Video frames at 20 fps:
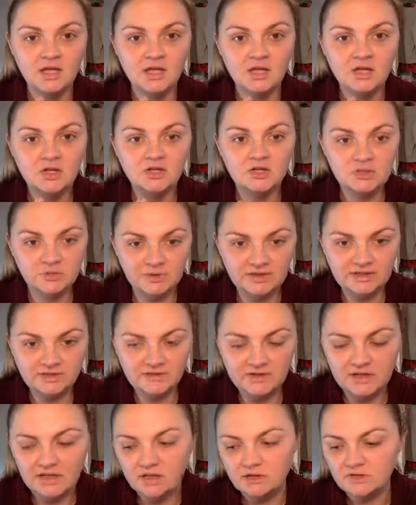doing the
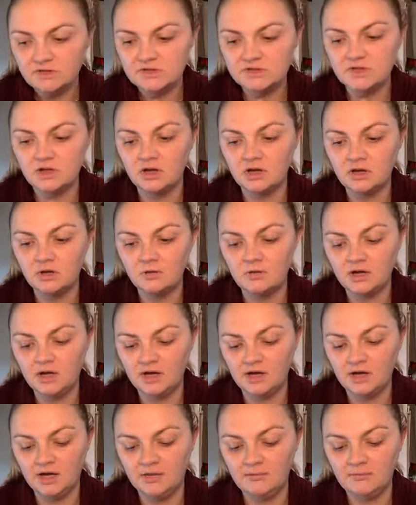video. So
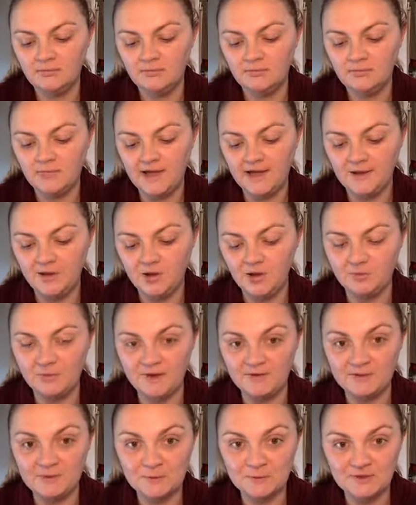I hope
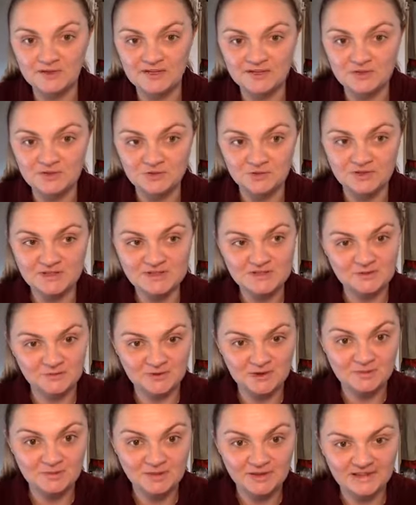everyone enjoys the
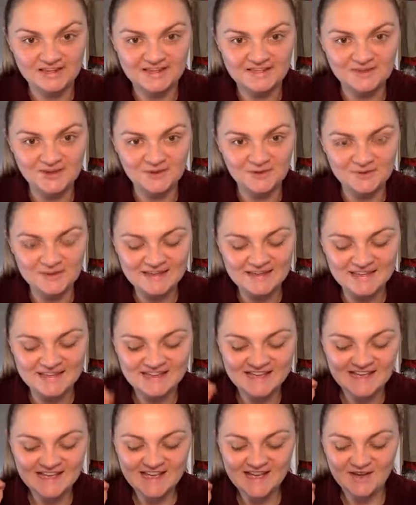replays all week.
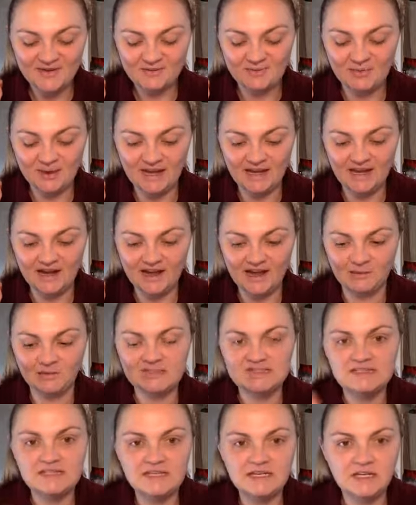But I was
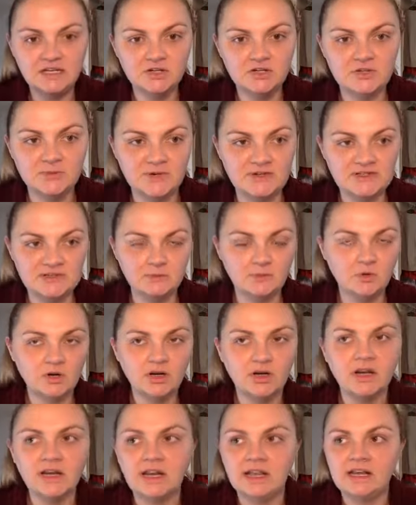sitting here doing some
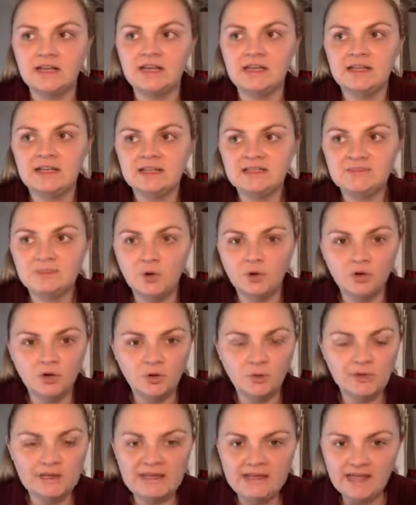work. It is BOGO
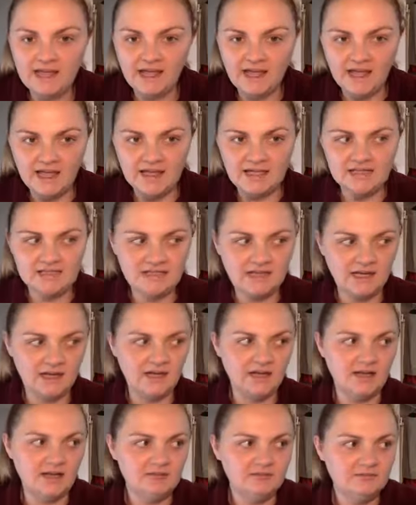week, and
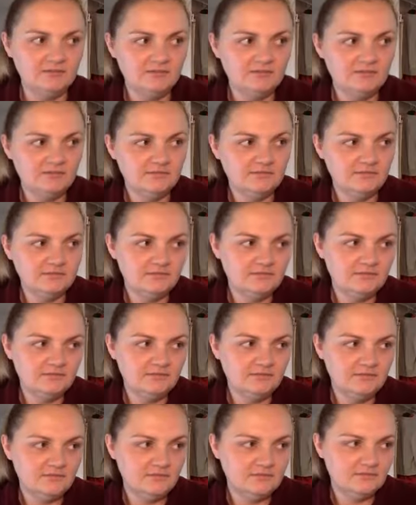
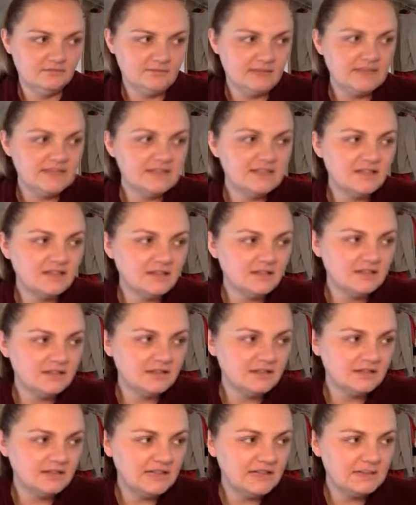my son
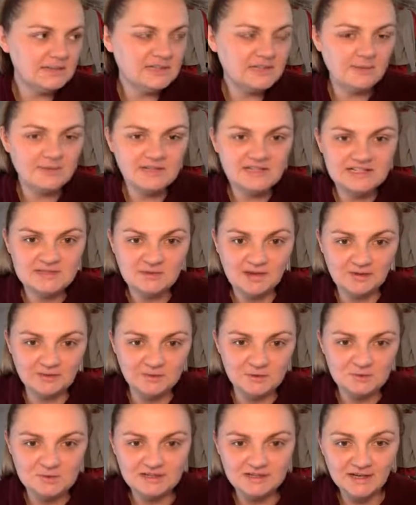keeps coming into my
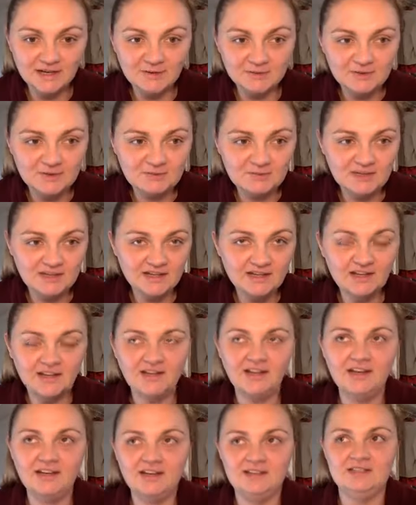room to cuddle with me at
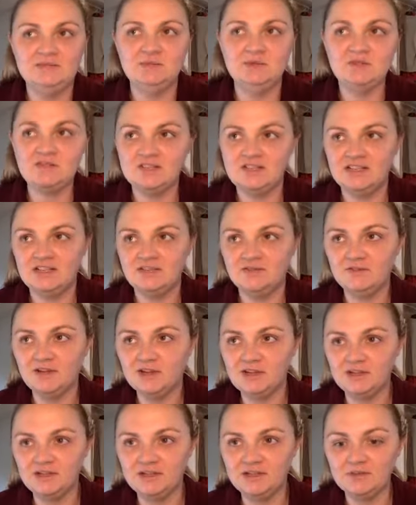night. And as much as I love
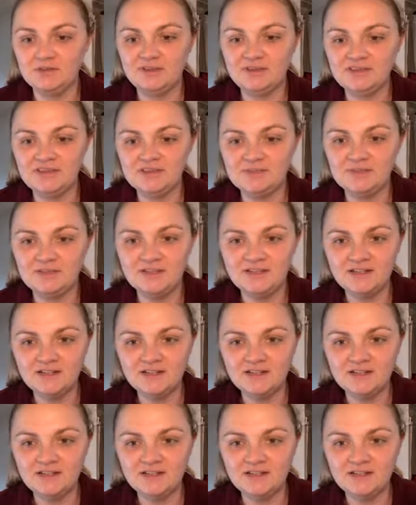cuddling with him, it